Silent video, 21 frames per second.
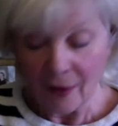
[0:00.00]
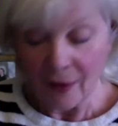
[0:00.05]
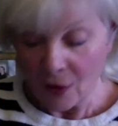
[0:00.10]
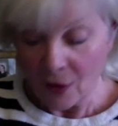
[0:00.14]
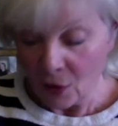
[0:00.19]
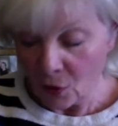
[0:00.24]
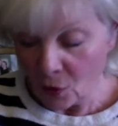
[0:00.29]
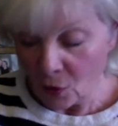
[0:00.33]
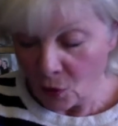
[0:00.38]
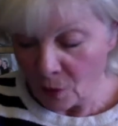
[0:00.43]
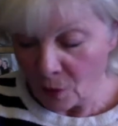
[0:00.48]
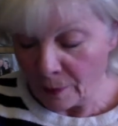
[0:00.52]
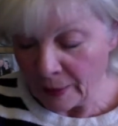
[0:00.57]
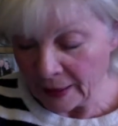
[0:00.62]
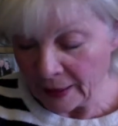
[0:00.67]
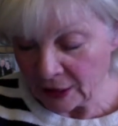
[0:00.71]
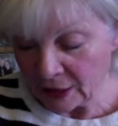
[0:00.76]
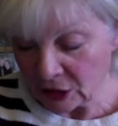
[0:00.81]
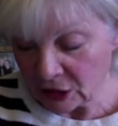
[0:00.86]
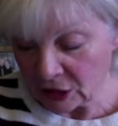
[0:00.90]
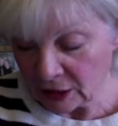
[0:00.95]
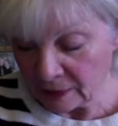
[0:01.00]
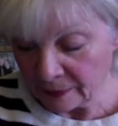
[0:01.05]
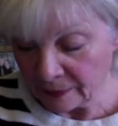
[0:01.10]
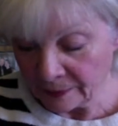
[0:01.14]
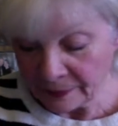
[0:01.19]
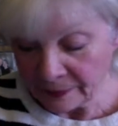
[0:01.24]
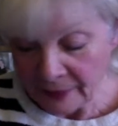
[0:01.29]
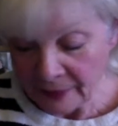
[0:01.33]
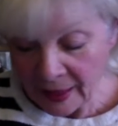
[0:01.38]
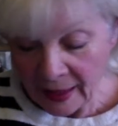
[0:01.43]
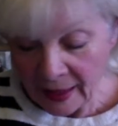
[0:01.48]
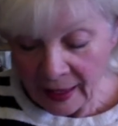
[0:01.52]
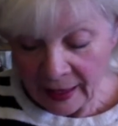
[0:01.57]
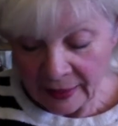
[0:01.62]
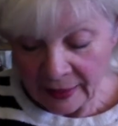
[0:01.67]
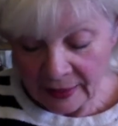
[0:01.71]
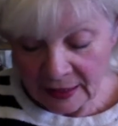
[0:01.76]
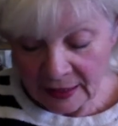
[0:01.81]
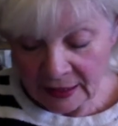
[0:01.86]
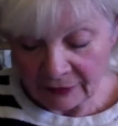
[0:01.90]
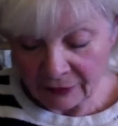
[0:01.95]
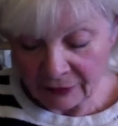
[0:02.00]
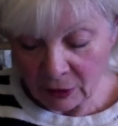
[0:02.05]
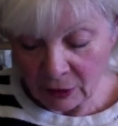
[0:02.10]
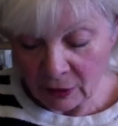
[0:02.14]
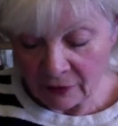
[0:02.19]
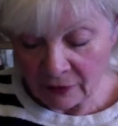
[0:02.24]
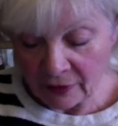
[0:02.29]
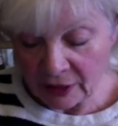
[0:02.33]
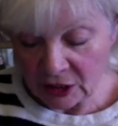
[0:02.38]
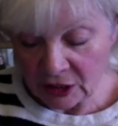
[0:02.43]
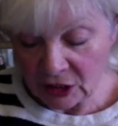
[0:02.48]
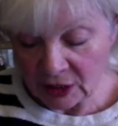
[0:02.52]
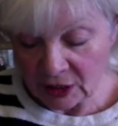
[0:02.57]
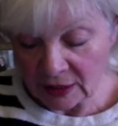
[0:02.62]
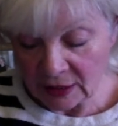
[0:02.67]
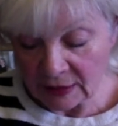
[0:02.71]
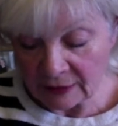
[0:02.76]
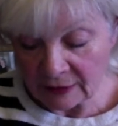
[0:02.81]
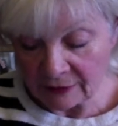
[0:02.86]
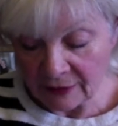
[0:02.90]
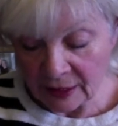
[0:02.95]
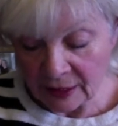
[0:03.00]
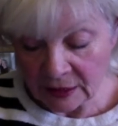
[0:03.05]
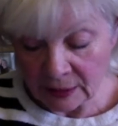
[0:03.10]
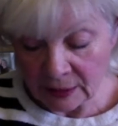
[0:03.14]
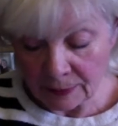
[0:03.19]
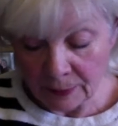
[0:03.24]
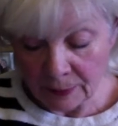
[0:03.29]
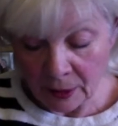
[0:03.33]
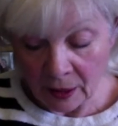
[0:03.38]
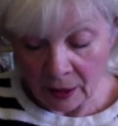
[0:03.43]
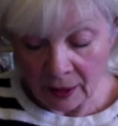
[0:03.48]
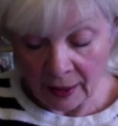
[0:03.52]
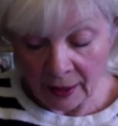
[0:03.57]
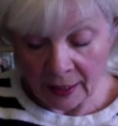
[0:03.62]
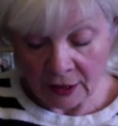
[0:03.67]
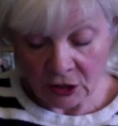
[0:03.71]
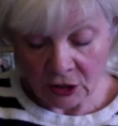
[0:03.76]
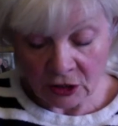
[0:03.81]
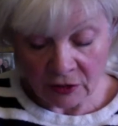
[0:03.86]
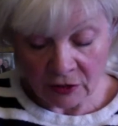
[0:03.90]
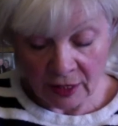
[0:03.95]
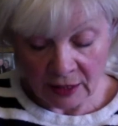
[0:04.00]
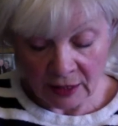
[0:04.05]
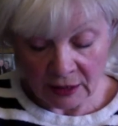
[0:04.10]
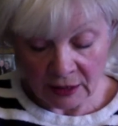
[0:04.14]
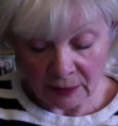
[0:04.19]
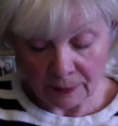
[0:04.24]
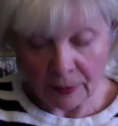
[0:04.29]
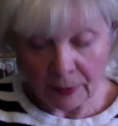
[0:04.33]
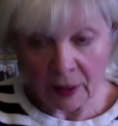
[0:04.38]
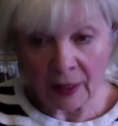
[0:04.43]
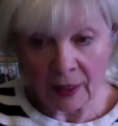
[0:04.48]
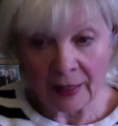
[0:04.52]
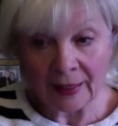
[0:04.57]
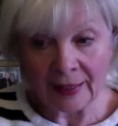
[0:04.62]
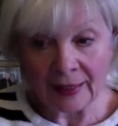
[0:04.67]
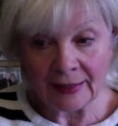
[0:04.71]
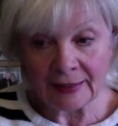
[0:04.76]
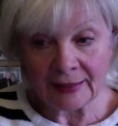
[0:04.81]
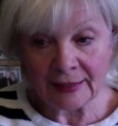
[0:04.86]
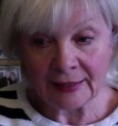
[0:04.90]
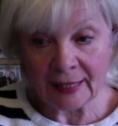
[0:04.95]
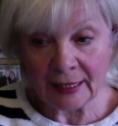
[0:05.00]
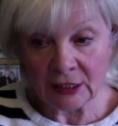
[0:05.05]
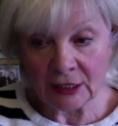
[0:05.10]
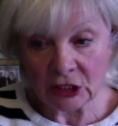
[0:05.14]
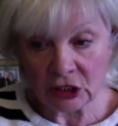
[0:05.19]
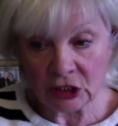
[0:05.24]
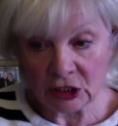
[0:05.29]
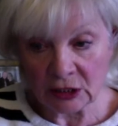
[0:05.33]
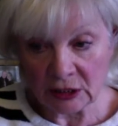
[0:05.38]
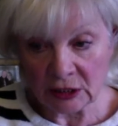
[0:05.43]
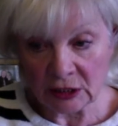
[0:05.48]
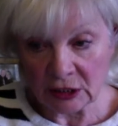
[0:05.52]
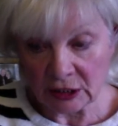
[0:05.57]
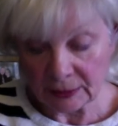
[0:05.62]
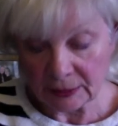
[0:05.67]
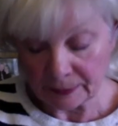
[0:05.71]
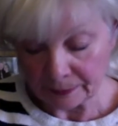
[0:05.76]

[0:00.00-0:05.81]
or patient, and this flow of energy is affected by and directed by intentions.